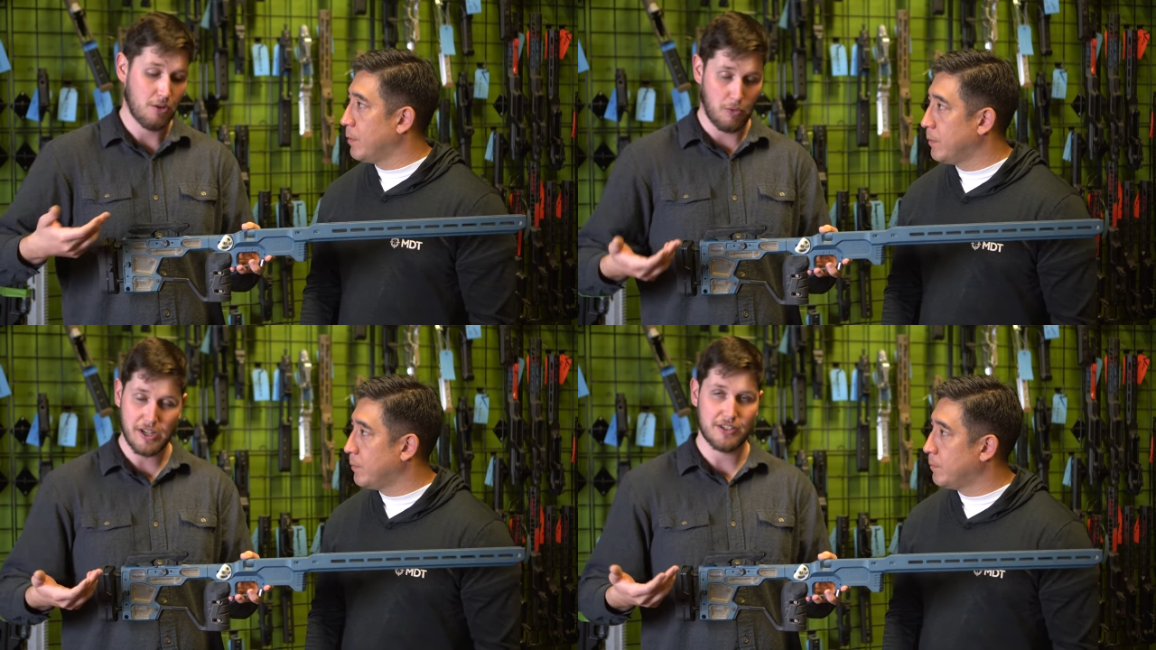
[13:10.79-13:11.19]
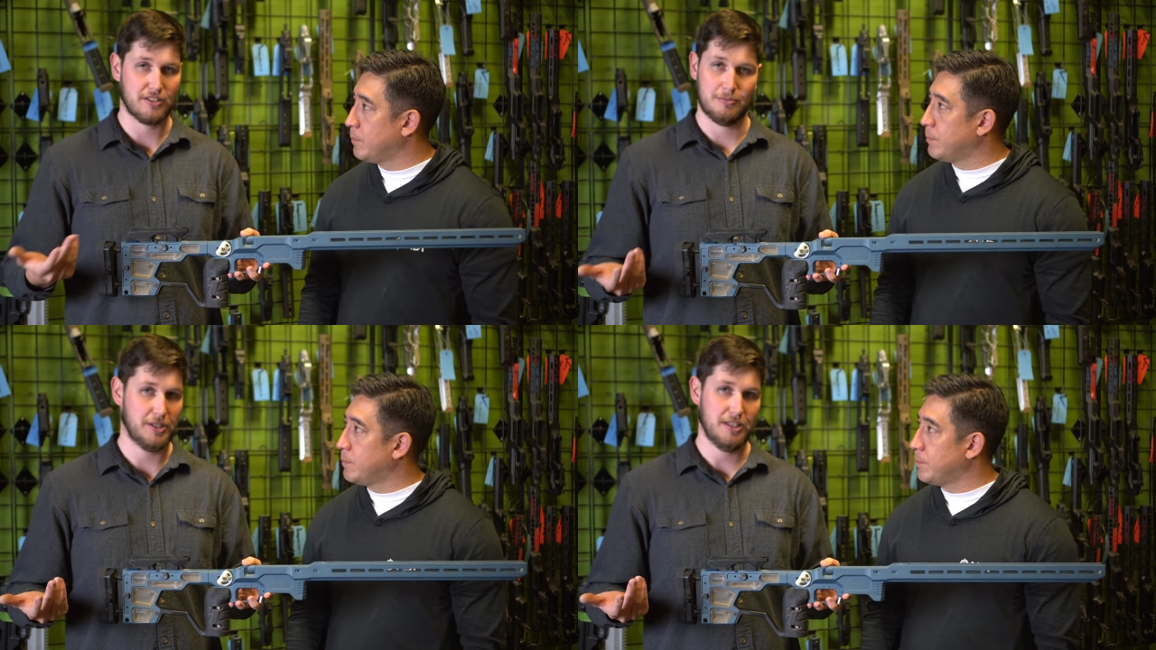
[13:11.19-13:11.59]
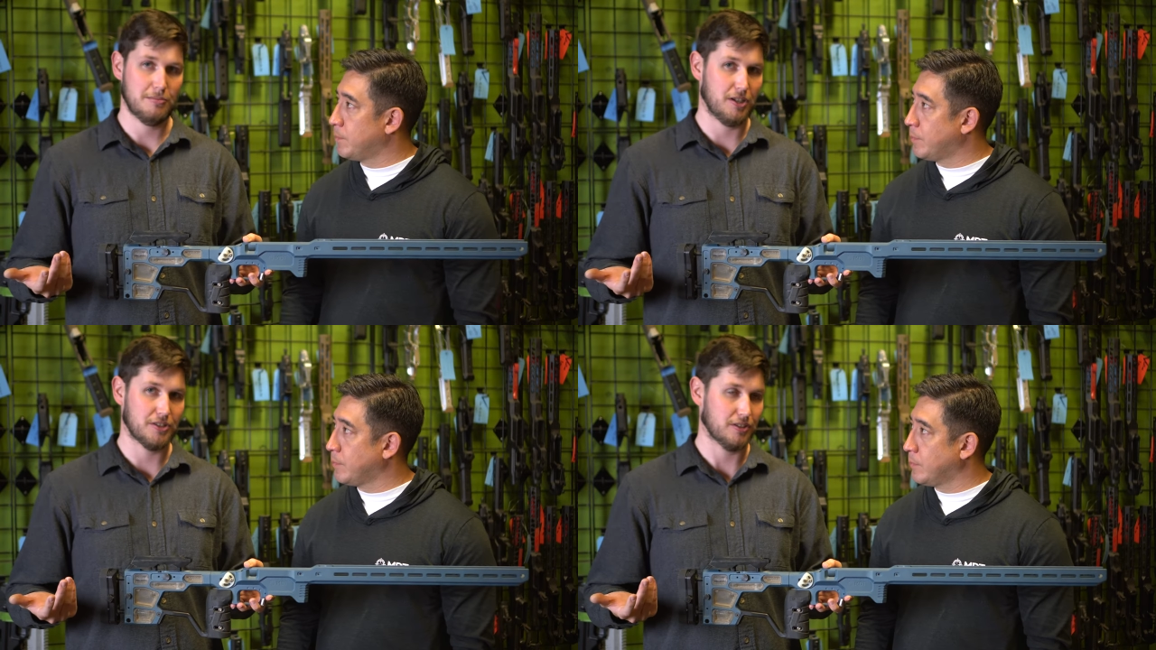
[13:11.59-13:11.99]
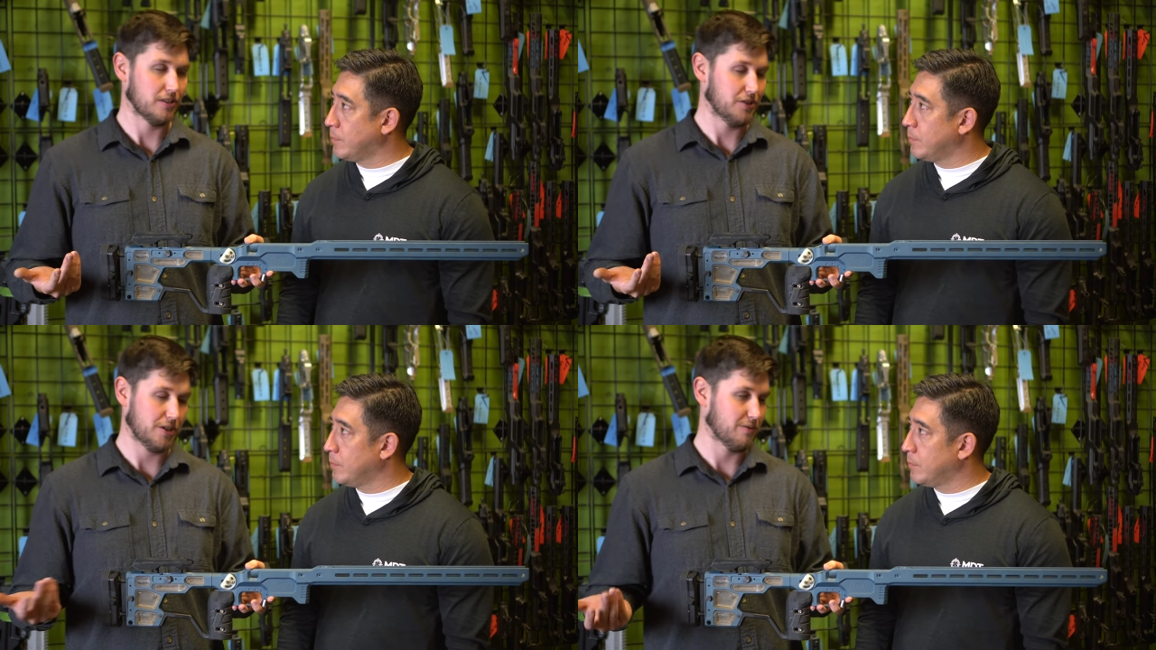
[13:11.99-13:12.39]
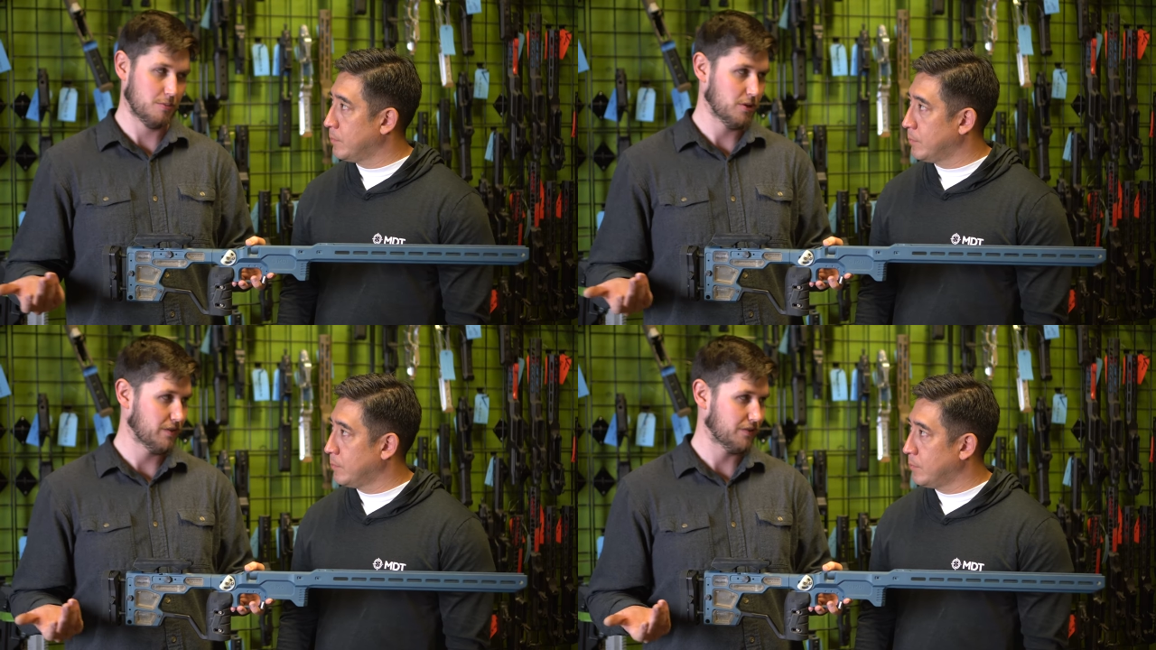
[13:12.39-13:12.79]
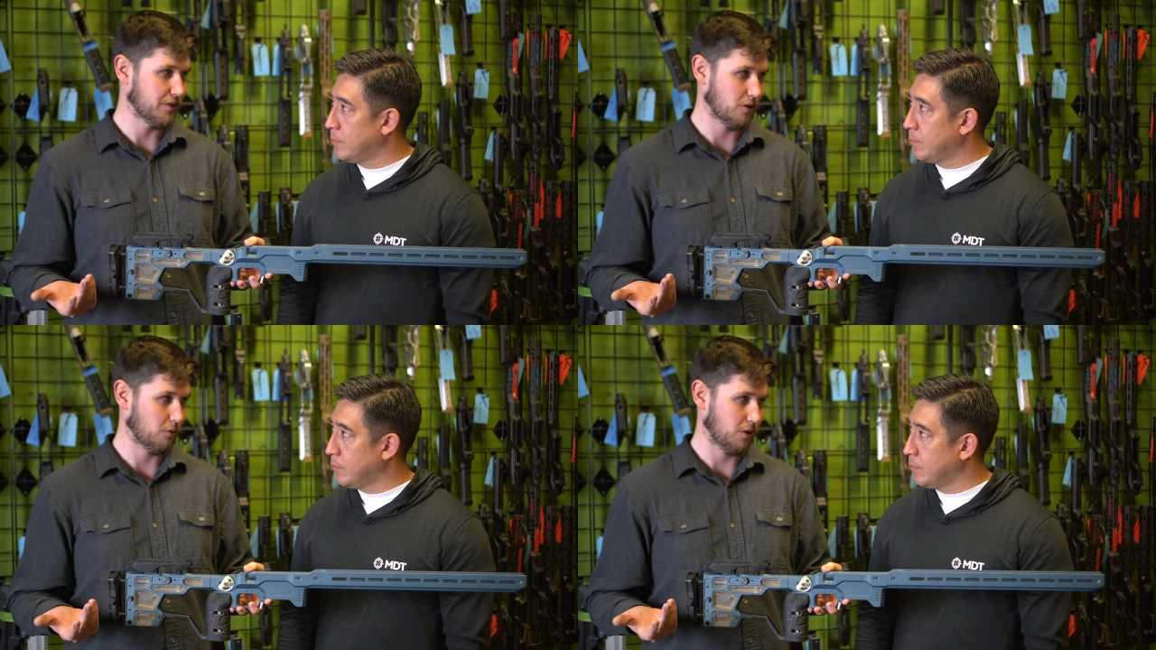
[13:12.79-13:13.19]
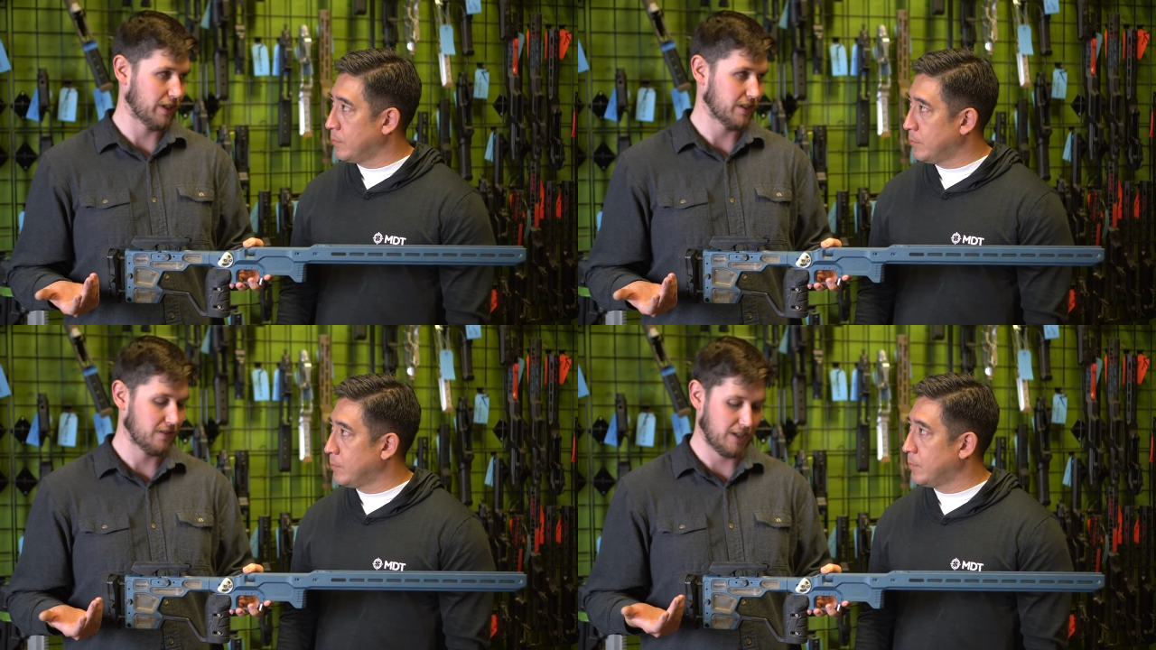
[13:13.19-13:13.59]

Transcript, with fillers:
Speaker 1: which is completely modular. You can remove it if you don't want it.